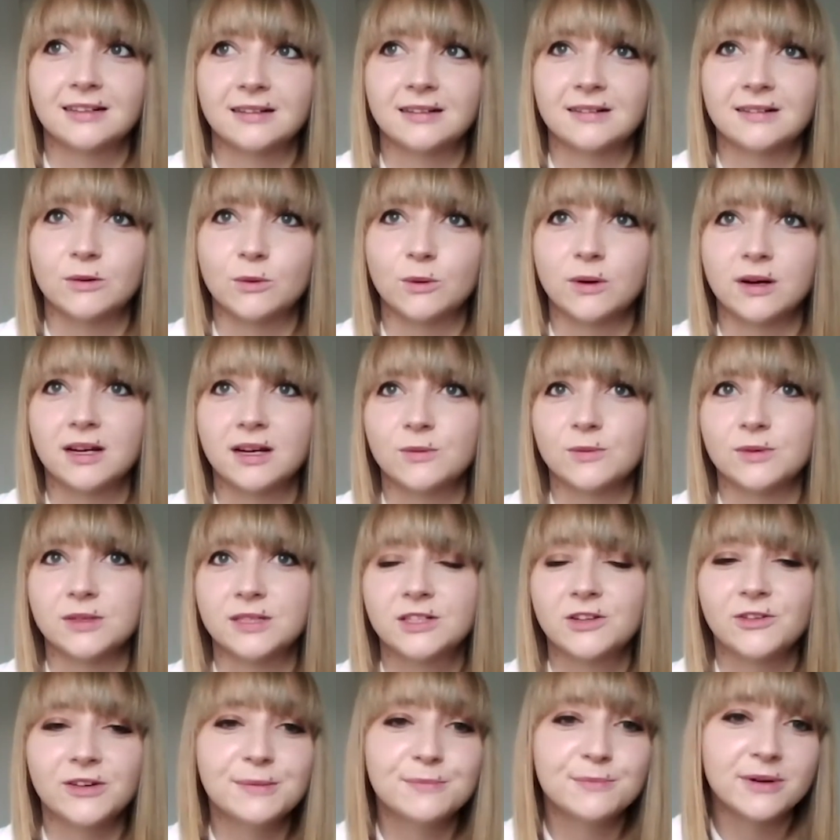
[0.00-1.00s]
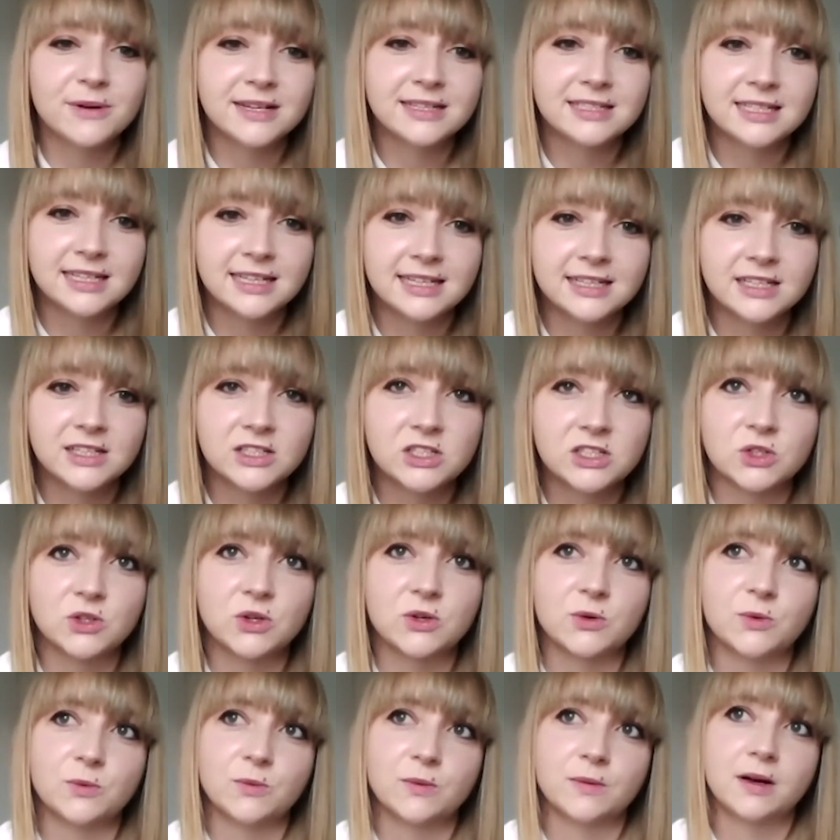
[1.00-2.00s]
working with screen printing,
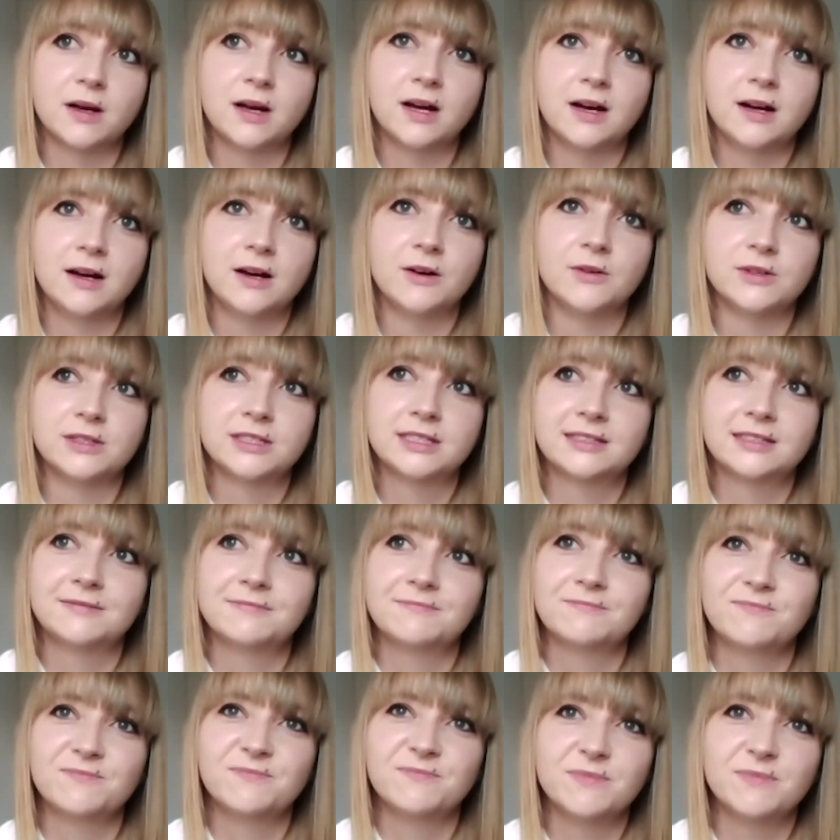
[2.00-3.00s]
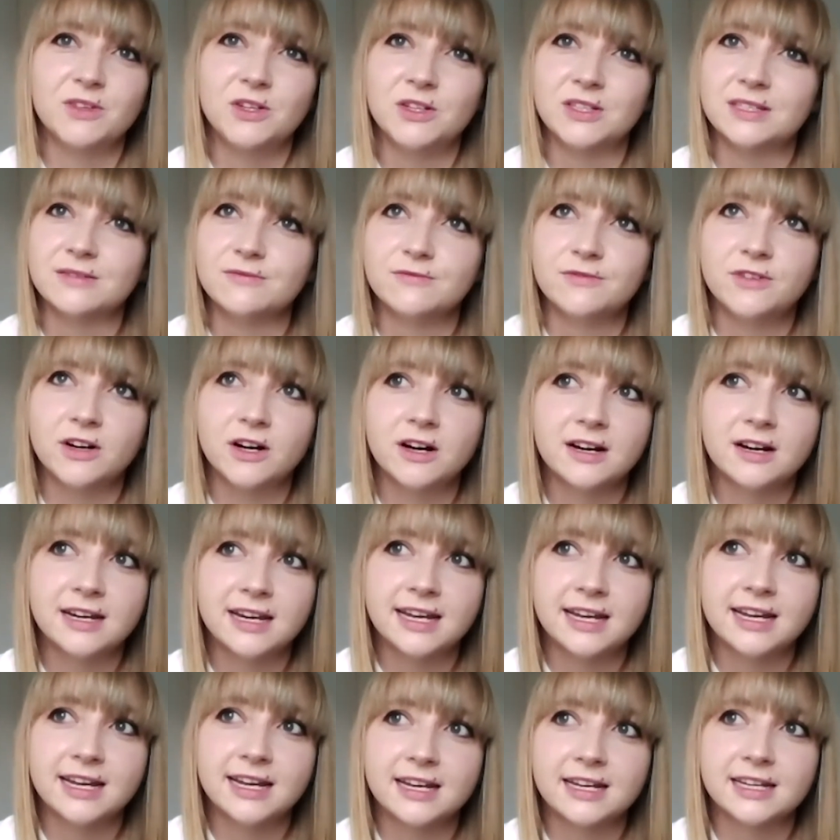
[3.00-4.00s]
so I was using
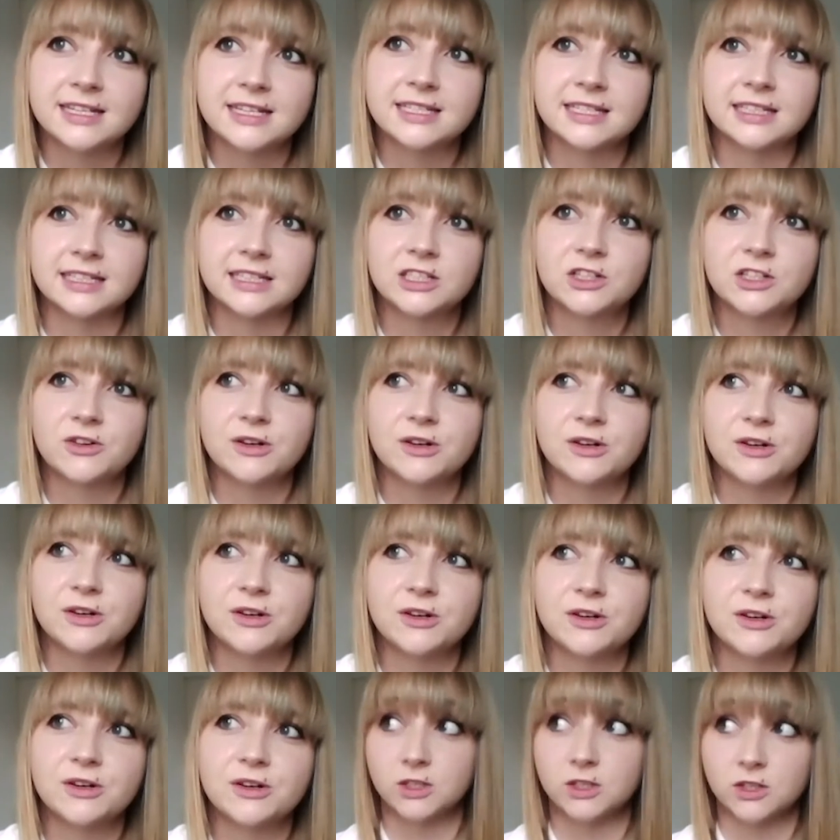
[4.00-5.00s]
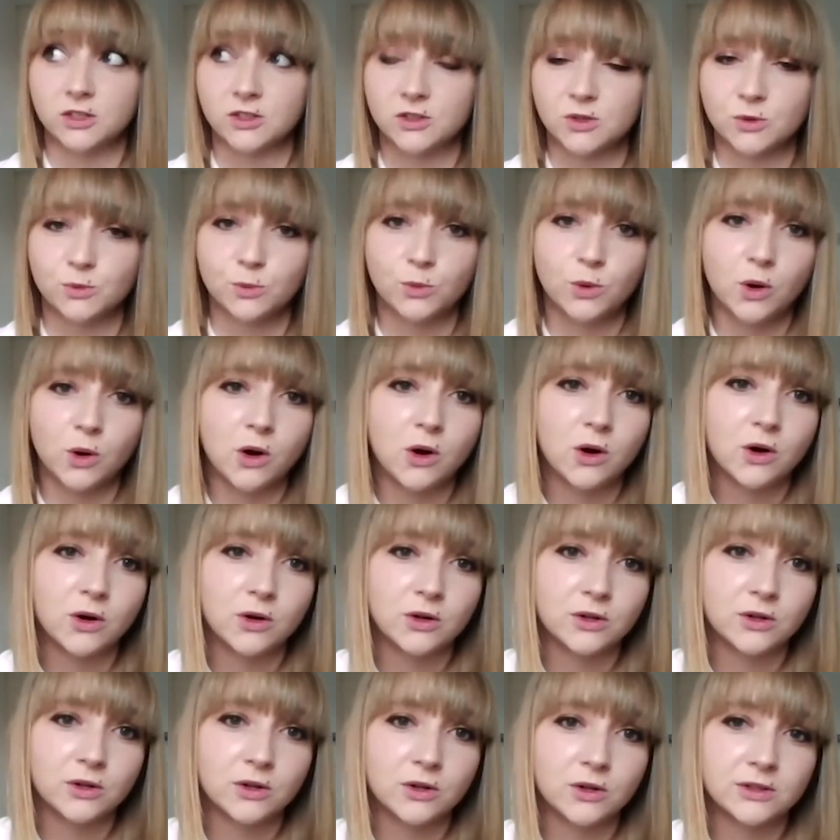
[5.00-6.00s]
varnish, like screen printing words onto
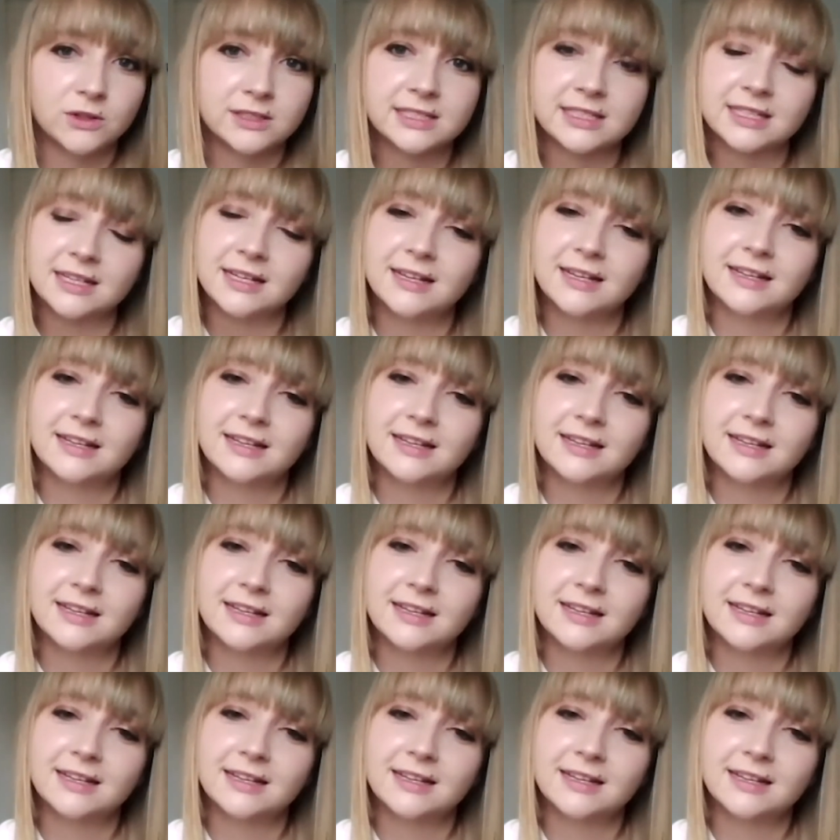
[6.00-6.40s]
walls,